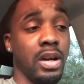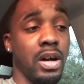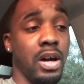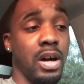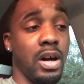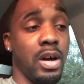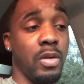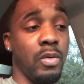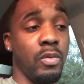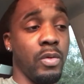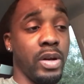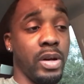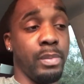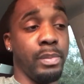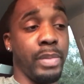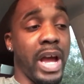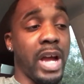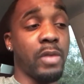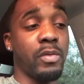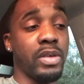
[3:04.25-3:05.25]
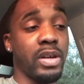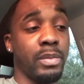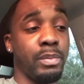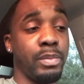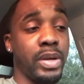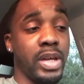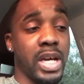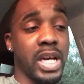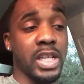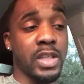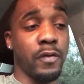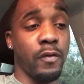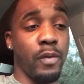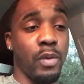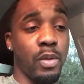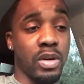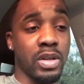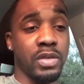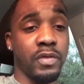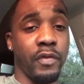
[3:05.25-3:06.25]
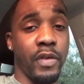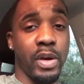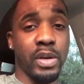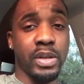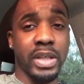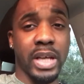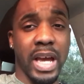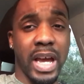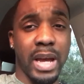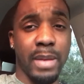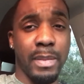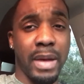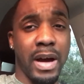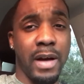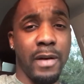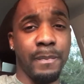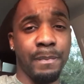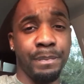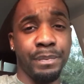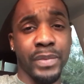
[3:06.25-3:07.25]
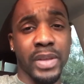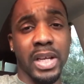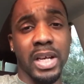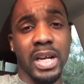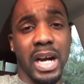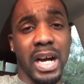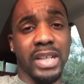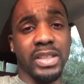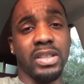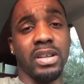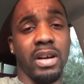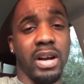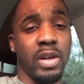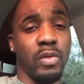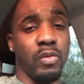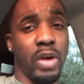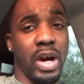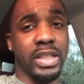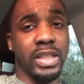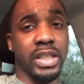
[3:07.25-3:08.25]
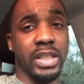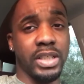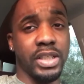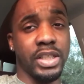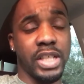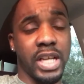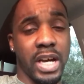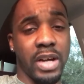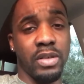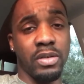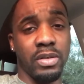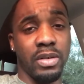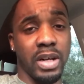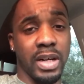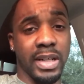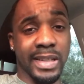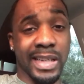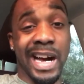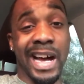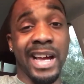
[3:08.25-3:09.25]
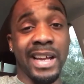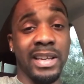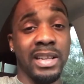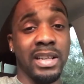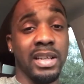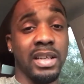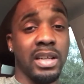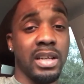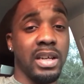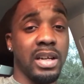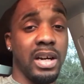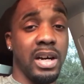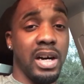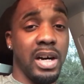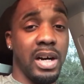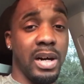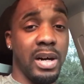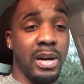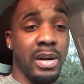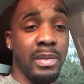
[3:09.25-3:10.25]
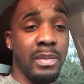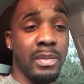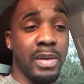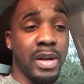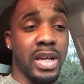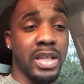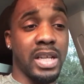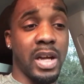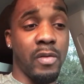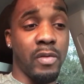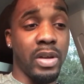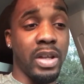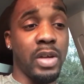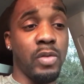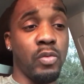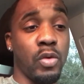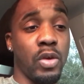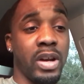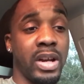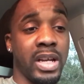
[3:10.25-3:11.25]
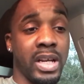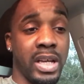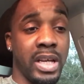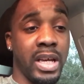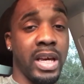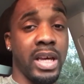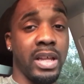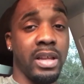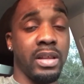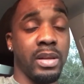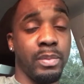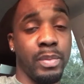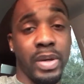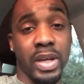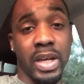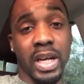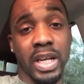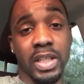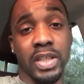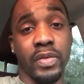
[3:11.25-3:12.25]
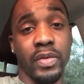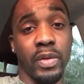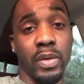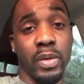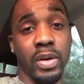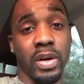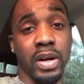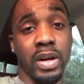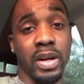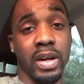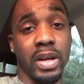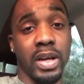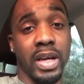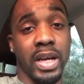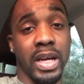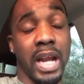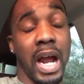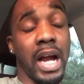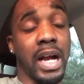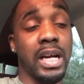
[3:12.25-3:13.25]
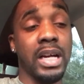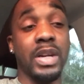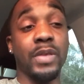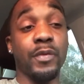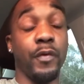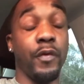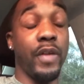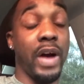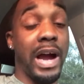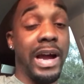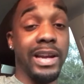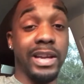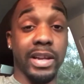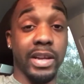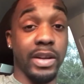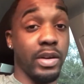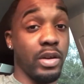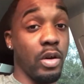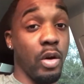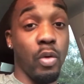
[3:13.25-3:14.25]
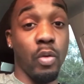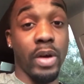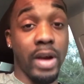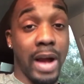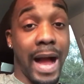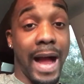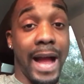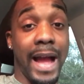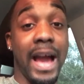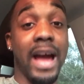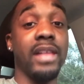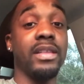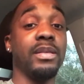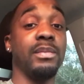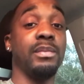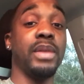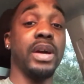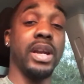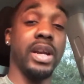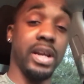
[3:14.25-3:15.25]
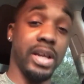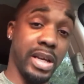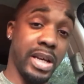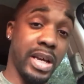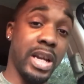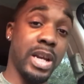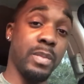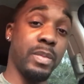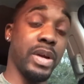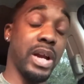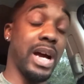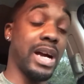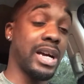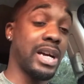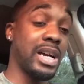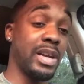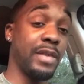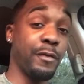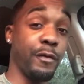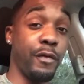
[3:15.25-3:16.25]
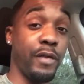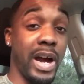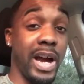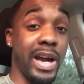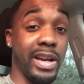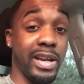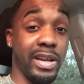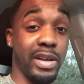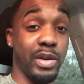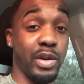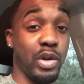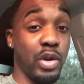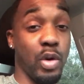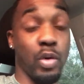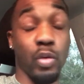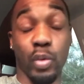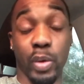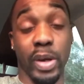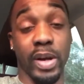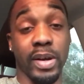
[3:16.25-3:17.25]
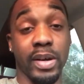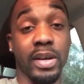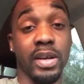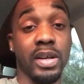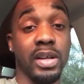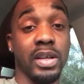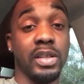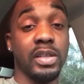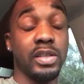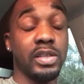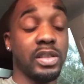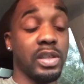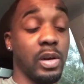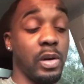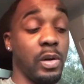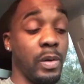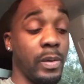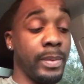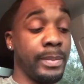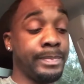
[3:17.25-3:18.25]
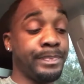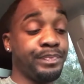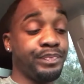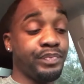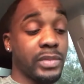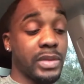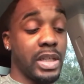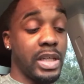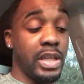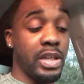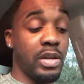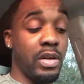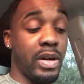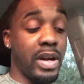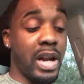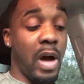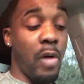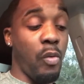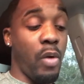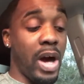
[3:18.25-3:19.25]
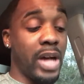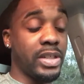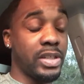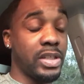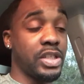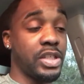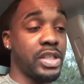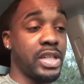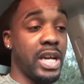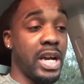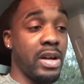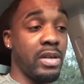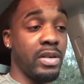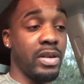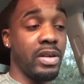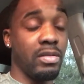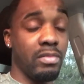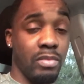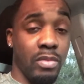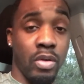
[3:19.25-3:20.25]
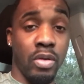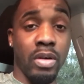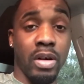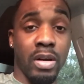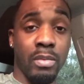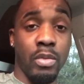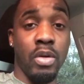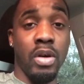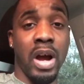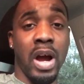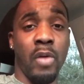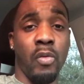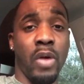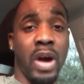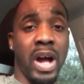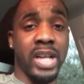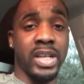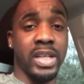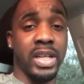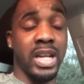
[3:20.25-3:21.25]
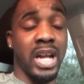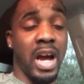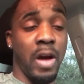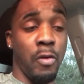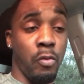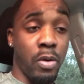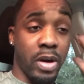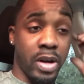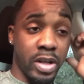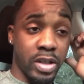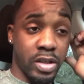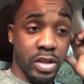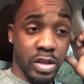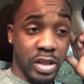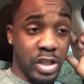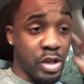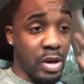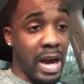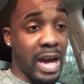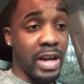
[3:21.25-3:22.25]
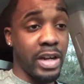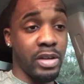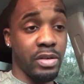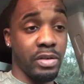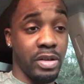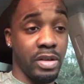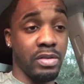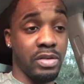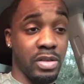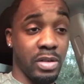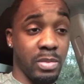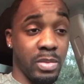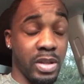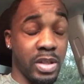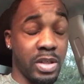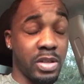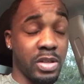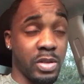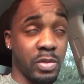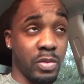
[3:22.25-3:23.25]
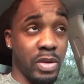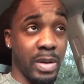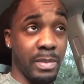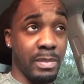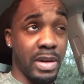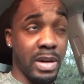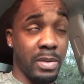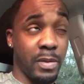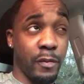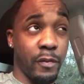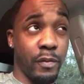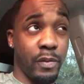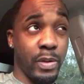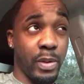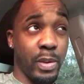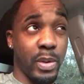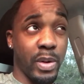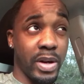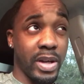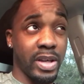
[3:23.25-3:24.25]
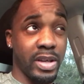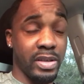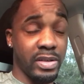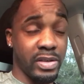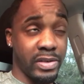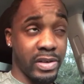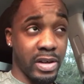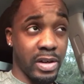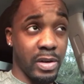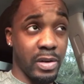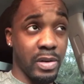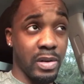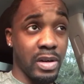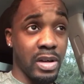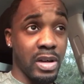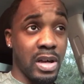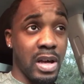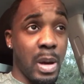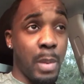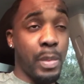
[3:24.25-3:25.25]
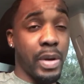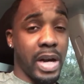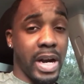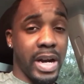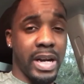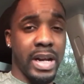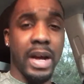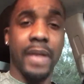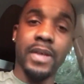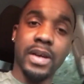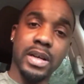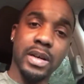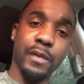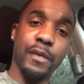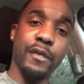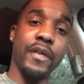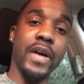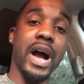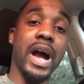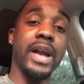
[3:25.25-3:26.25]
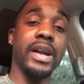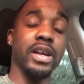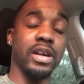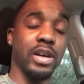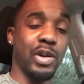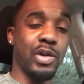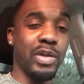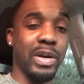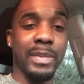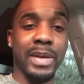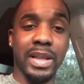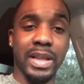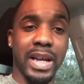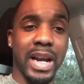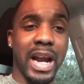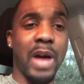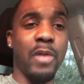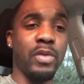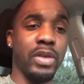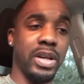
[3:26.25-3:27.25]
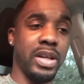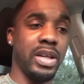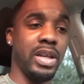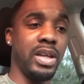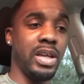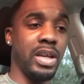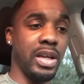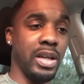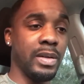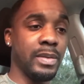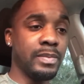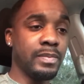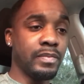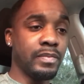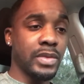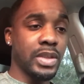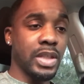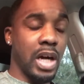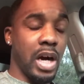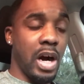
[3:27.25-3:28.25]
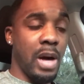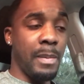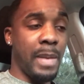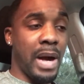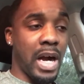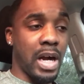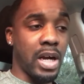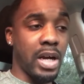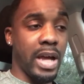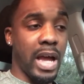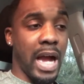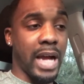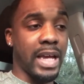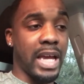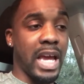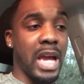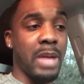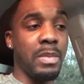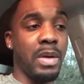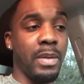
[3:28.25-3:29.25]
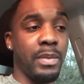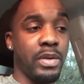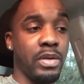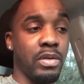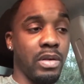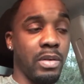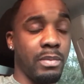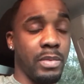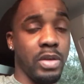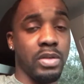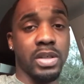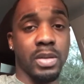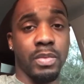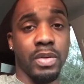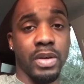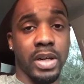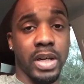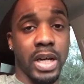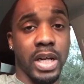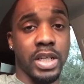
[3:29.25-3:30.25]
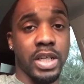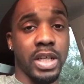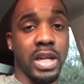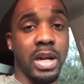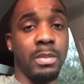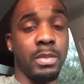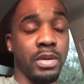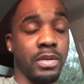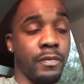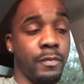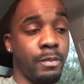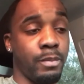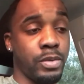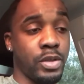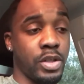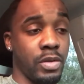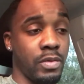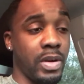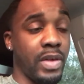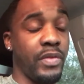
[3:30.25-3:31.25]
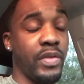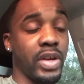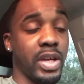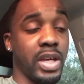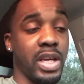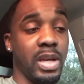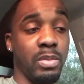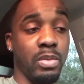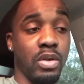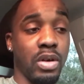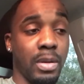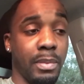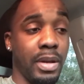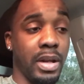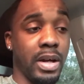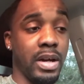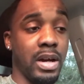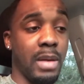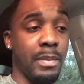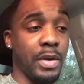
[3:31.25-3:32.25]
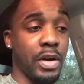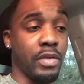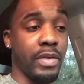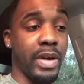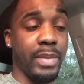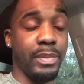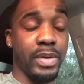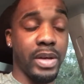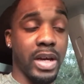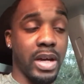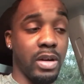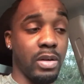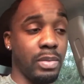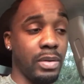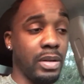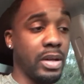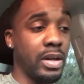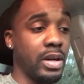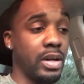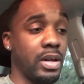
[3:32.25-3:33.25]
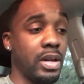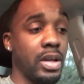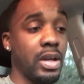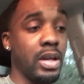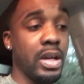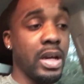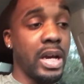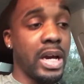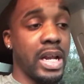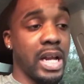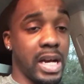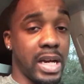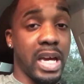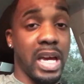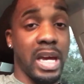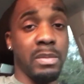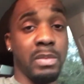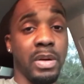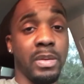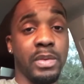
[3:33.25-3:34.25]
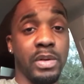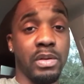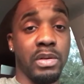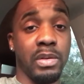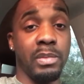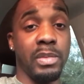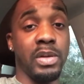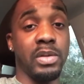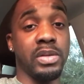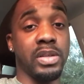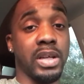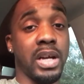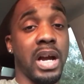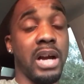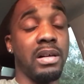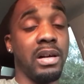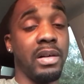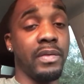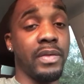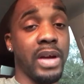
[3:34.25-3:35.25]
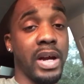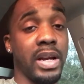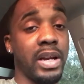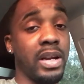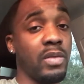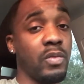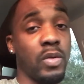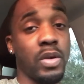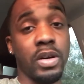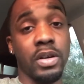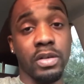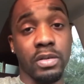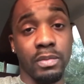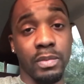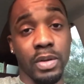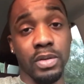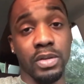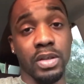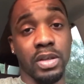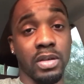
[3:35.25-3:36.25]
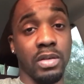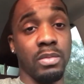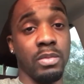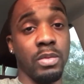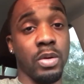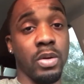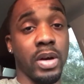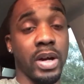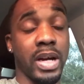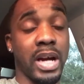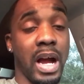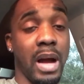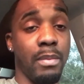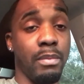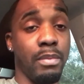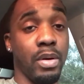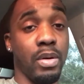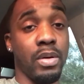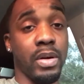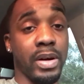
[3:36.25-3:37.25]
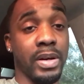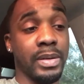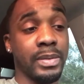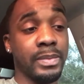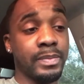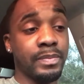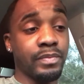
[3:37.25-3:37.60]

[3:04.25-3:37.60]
When the PS4s first came out, I started watching his channel a lot, because I really wanted to get the PS4 and I couldn't find it nowhere. I had the money to get it, but I couldn't find it nowhere. So, and I watched this channel, and the more and more I watched it, I wanted to try to do YouTube. This is maybe 4 years ago, but I never could find the equipment that I would need. I came up doing music production. I'm a terrific keyboard player. I'm a great piano player, and I came up doing music. However, I didn't want to do music no more. It got boring.